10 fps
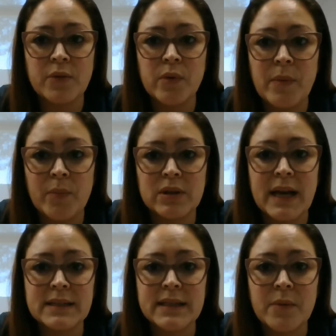Remember,
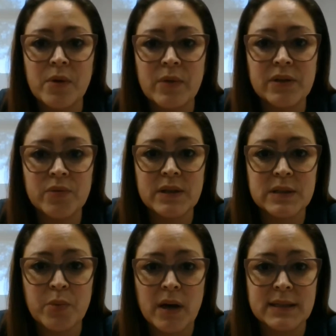last time we went through this
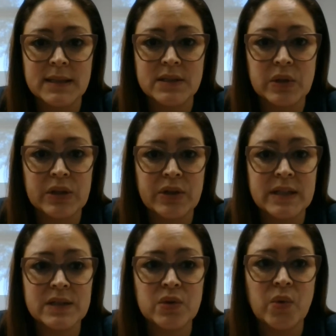process earlier
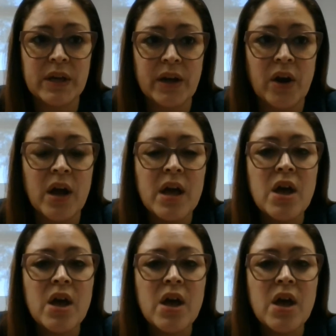this school year,